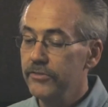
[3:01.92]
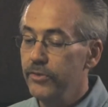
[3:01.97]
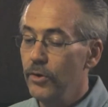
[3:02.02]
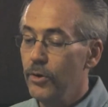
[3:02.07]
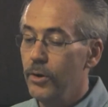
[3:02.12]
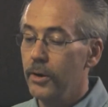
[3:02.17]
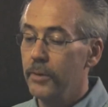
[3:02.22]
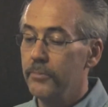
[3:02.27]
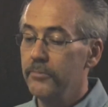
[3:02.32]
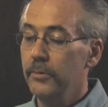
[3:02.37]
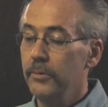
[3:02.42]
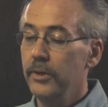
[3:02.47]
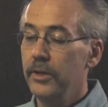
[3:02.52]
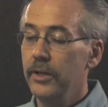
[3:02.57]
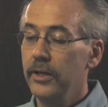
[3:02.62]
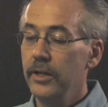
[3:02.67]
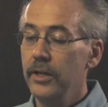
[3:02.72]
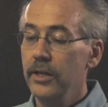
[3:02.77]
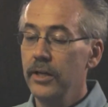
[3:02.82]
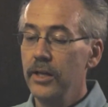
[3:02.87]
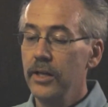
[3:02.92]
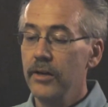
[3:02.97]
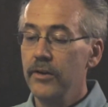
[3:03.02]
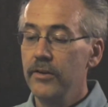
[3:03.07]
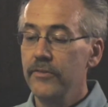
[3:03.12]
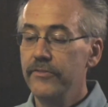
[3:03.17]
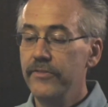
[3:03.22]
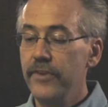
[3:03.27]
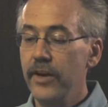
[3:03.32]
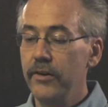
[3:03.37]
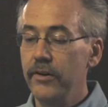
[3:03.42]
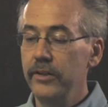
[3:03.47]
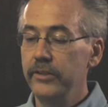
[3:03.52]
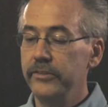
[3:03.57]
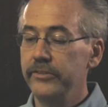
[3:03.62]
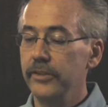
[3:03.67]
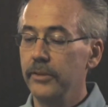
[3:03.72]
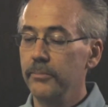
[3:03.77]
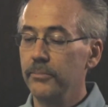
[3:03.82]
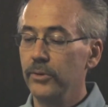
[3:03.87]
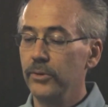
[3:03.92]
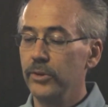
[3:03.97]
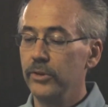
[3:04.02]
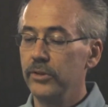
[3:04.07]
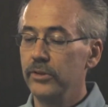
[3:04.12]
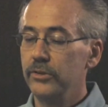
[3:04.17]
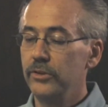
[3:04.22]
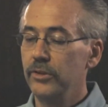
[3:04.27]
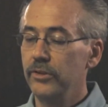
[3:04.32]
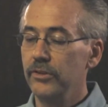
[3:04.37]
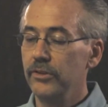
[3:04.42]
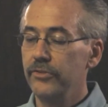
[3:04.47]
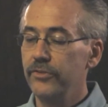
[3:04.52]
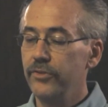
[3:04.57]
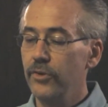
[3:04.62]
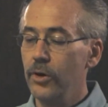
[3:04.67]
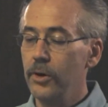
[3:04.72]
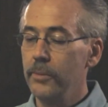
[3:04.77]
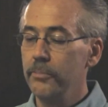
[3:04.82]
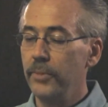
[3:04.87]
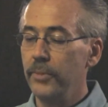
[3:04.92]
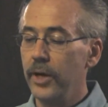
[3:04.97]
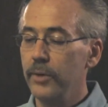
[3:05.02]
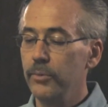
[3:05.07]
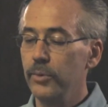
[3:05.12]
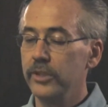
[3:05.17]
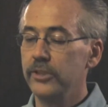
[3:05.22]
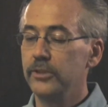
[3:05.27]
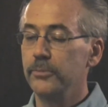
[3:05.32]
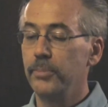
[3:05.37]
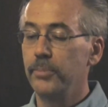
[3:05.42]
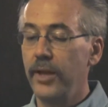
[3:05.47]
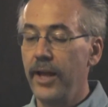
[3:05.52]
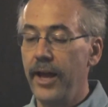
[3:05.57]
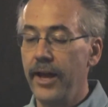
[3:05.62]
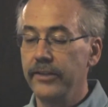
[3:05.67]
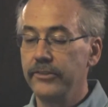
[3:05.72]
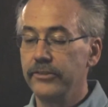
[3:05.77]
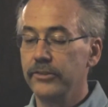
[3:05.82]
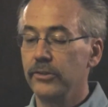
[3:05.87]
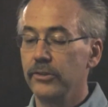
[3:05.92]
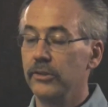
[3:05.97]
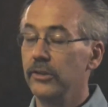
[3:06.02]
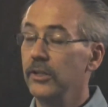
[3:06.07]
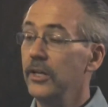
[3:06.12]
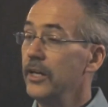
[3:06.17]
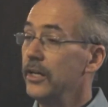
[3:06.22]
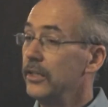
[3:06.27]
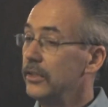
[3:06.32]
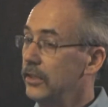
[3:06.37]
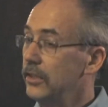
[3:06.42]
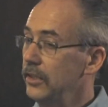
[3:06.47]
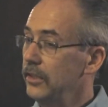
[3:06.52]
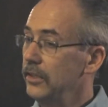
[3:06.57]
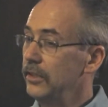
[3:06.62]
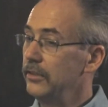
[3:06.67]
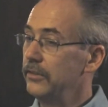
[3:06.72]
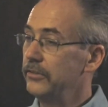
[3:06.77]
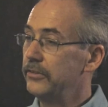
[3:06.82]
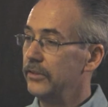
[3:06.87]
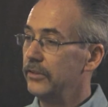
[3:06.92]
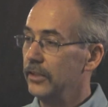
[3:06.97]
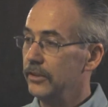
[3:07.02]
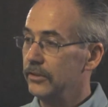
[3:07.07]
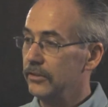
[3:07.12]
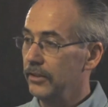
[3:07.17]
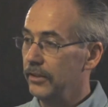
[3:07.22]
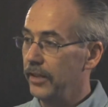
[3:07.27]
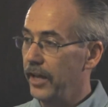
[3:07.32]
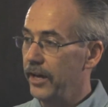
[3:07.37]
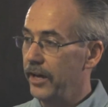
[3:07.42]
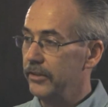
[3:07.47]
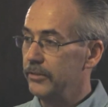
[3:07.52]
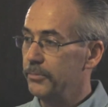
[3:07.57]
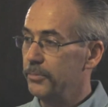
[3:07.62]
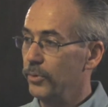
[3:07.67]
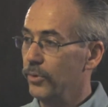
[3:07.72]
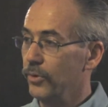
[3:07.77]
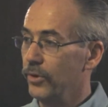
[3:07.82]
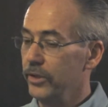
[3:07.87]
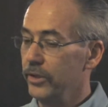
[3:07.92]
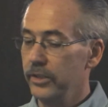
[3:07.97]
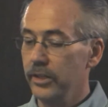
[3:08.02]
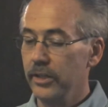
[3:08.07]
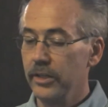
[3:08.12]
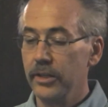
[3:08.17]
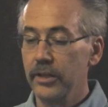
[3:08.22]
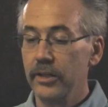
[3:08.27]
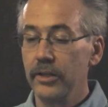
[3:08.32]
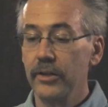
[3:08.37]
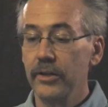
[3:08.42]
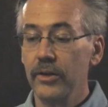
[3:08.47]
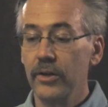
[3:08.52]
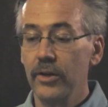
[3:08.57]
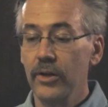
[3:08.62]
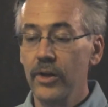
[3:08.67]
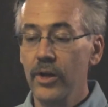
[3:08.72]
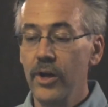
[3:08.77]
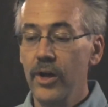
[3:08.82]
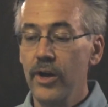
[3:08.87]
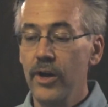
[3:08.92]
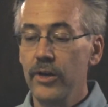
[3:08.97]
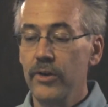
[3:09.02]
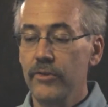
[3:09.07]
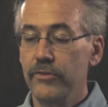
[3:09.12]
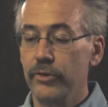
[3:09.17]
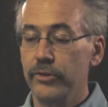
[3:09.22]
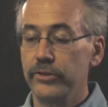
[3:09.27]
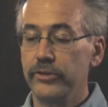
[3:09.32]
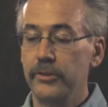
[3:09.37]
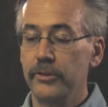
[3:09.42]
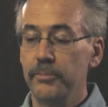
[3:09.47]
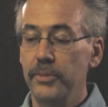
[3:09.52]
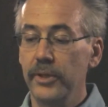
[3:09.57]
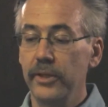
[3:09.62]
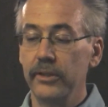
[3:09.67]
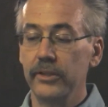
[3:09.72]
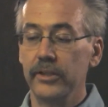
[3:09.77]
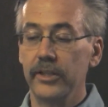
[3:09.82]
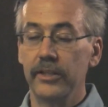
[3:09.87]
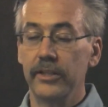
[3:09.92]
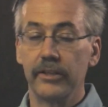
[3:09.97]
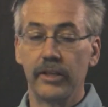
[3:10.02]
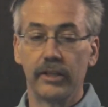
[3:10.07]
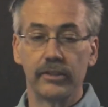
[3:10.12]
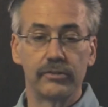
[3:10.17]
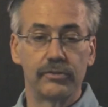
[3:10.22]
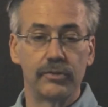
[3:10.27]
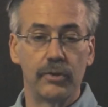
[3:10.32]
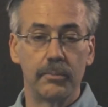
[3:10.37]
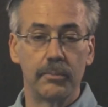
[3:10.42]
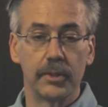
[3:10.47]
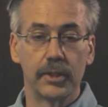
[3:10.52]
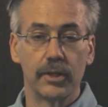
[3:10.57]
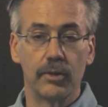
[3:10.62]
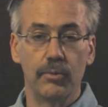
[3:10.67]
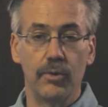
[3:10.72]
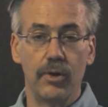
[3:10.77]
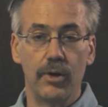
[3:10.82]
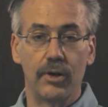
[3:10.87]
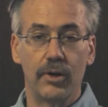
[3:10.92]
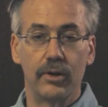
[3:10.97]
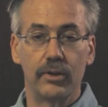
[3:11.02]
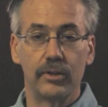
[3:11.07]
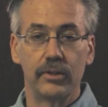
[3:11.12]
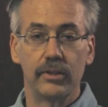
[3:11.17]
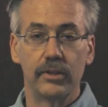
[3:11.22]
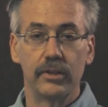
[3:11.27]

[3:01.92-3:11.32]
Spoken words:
form, very similar to the form by which plaster keys into lathboard for stability, thus forming a wall.